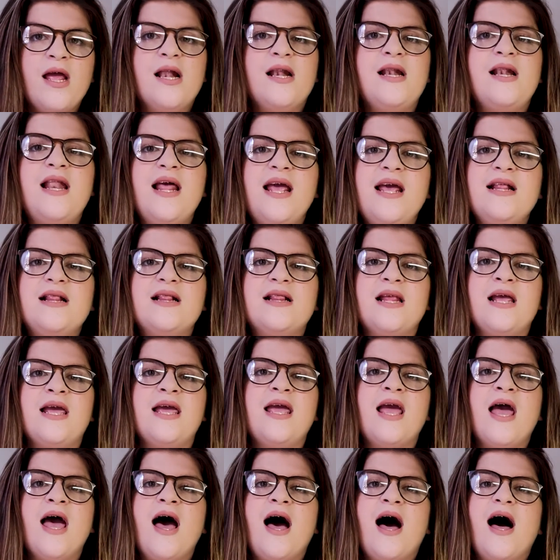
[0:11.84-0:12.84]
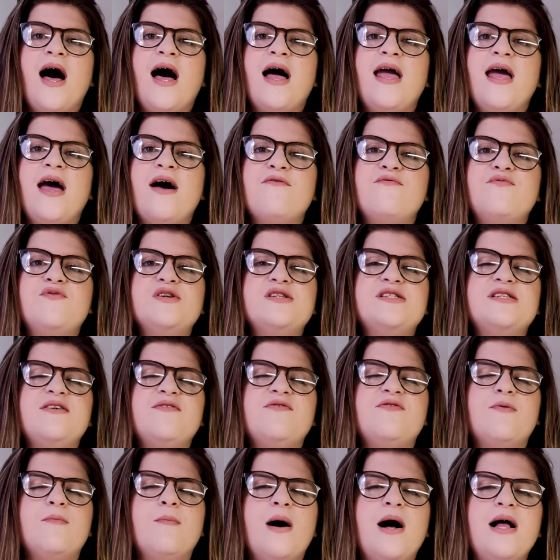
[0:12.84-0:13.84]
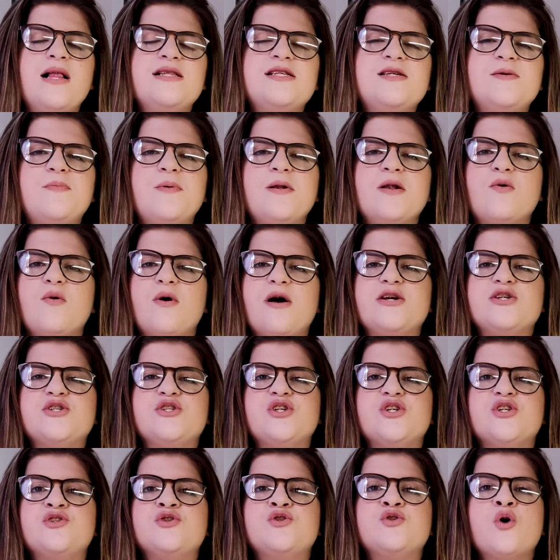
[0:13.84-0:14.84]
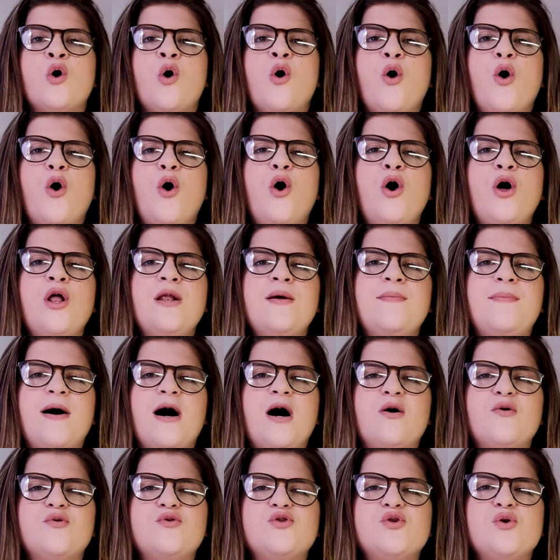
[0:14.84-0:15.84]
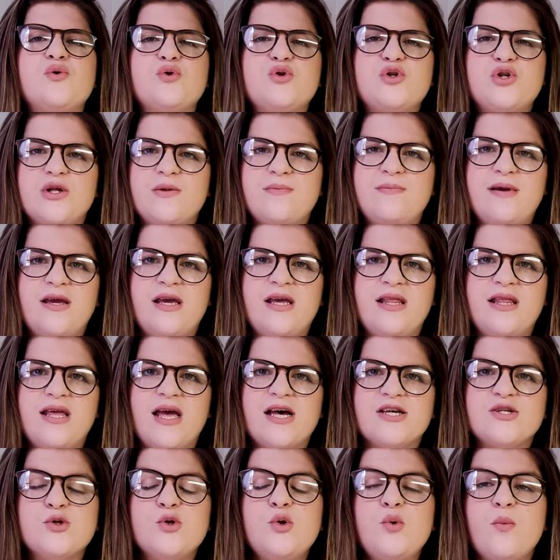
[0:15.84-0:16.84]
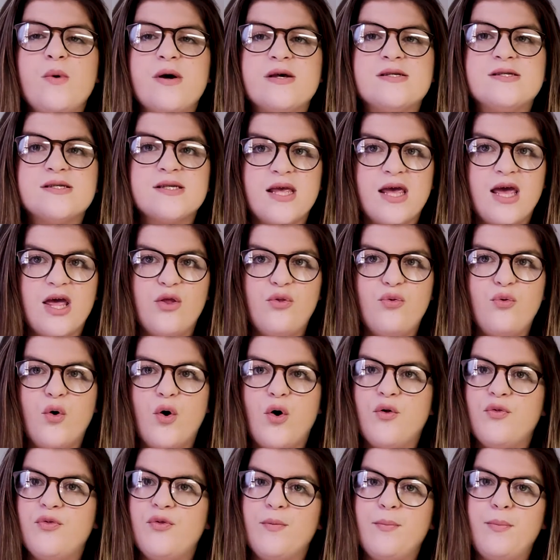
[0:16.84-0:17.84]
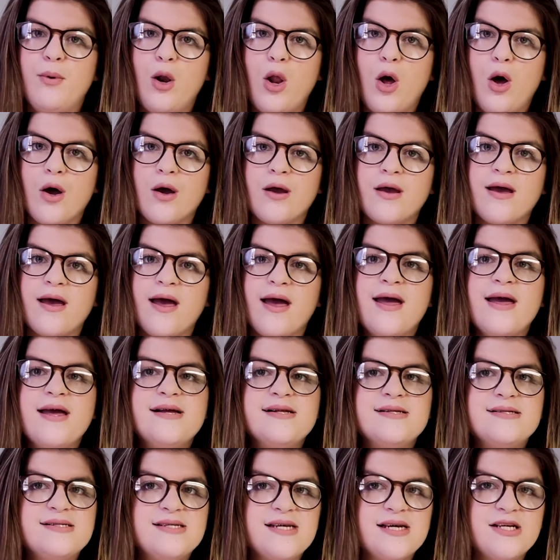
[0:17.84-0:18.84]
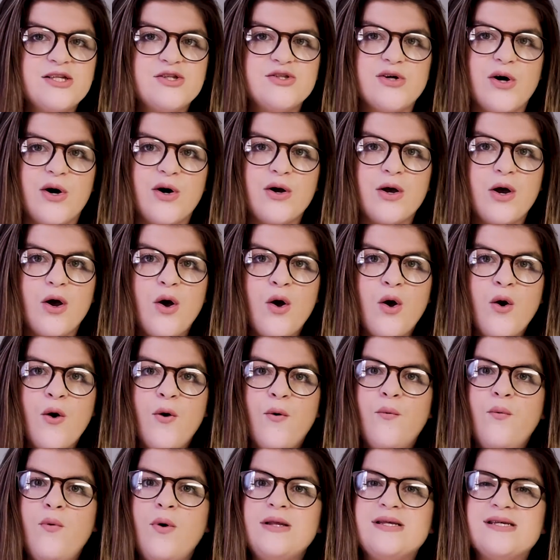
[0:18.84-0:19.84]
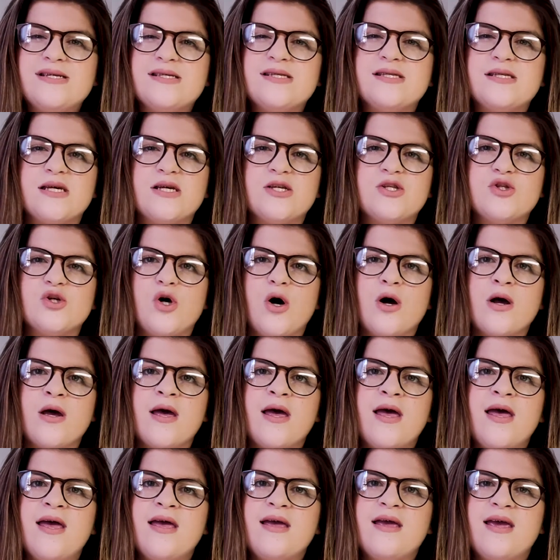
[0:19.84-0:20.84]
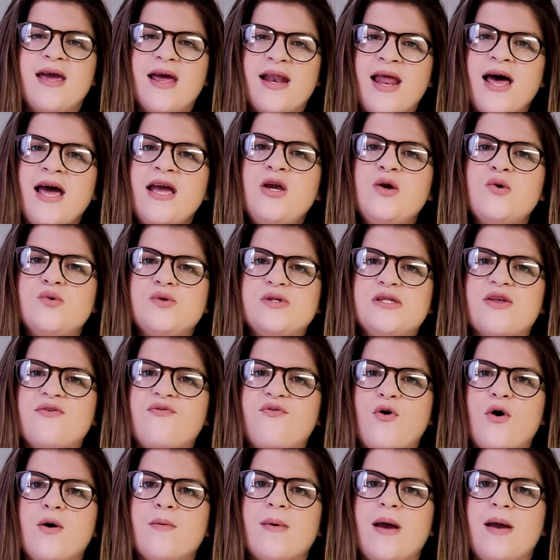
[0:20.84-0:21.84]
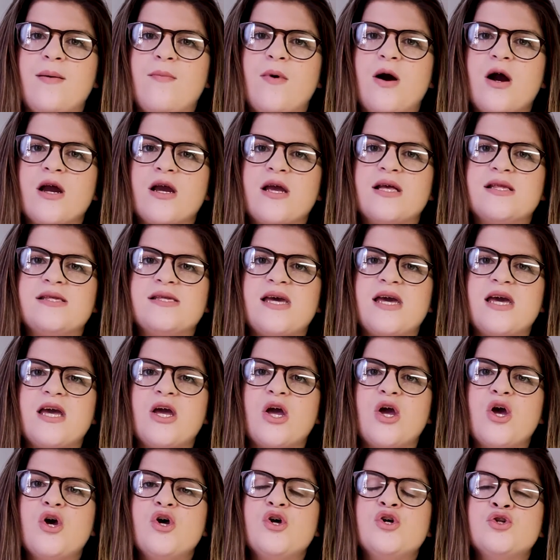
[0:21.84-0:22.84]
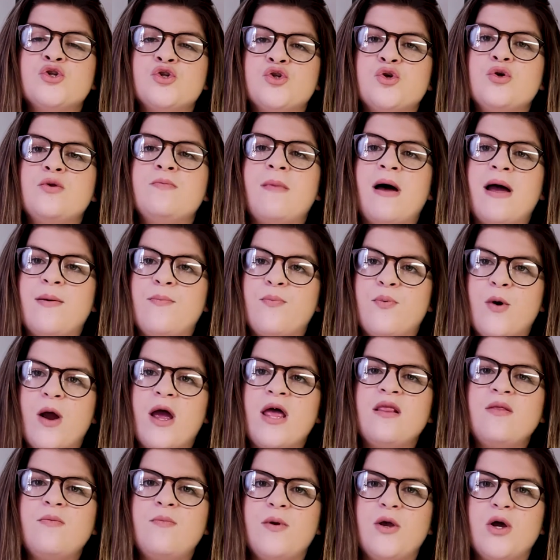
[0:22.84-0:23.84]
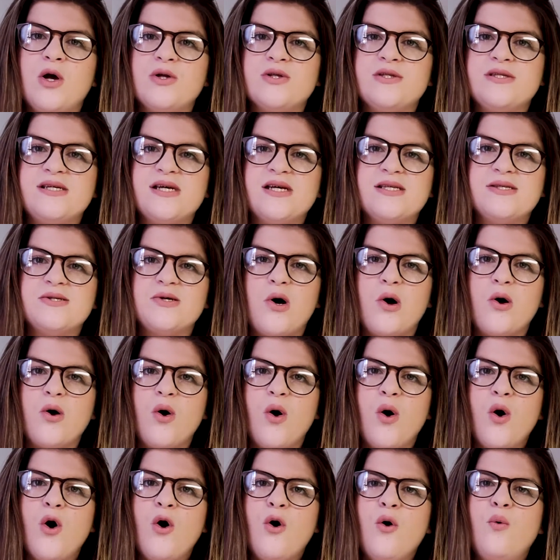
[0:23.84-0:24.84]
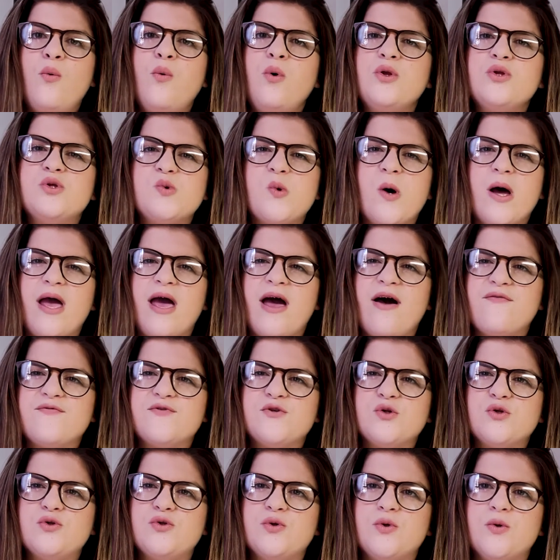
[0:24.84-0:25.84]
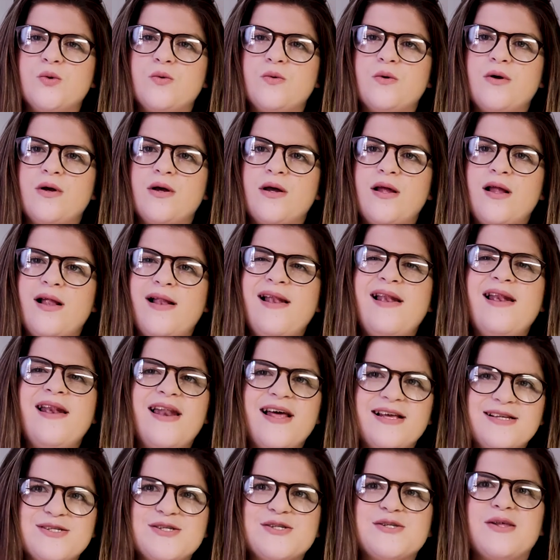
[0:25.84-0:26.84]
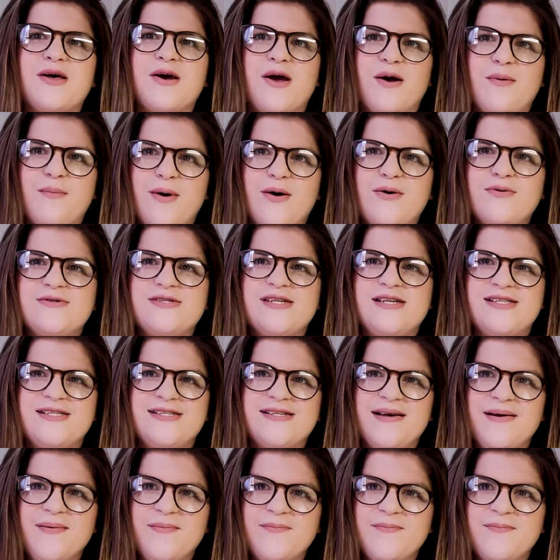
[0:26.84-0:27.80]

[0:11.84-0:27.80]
Lately, I have received multiple questions all about social media's newest kid on the block. TikTok. What is TikTok? Can I use it for my marketing? Should my brand be on TikTok? What do I have to do? Let's talk about it.